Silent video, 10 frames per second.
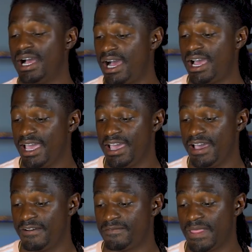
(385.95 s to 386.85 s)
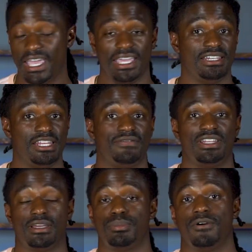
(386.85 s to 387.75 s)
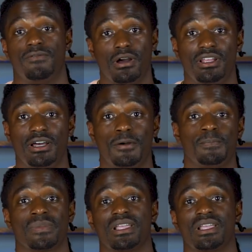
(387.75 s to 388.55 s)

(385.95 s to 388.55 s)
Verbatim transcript: I have a dividend portfolio.